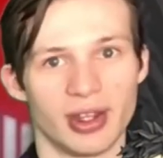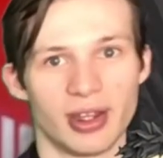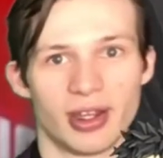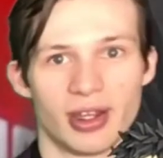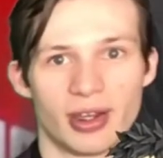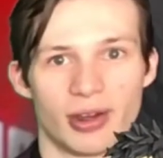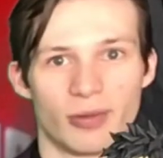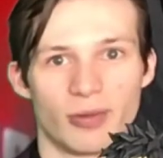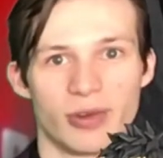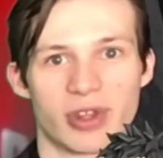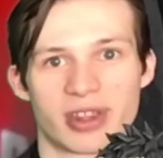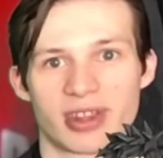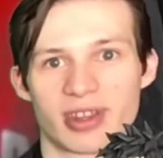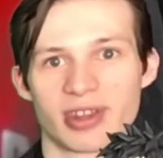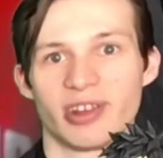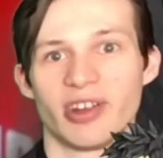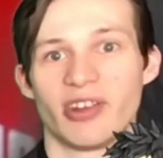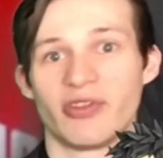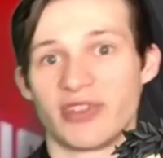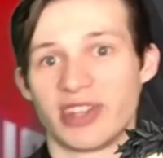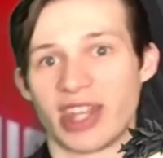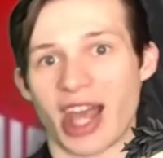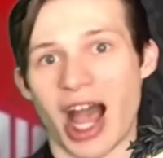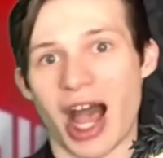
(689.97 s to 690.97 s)
we still have
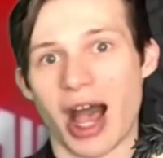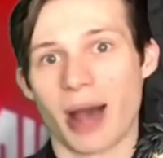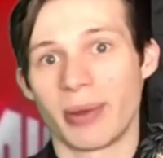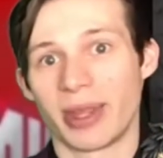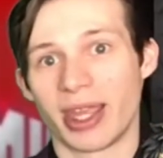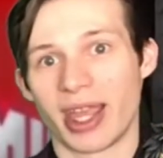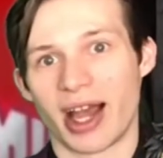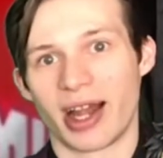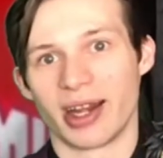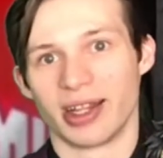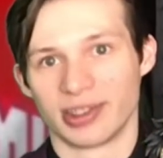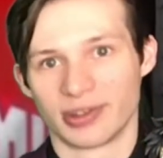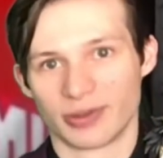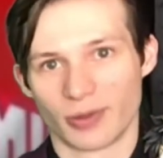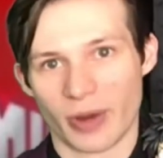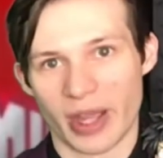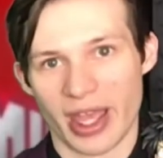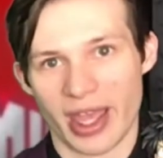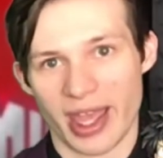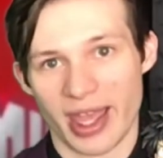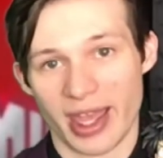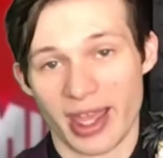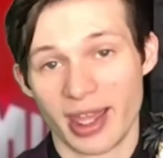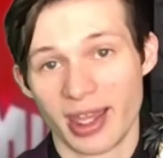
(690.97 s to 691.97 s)
Dabi on his
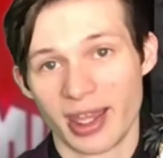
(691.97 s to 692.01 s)
way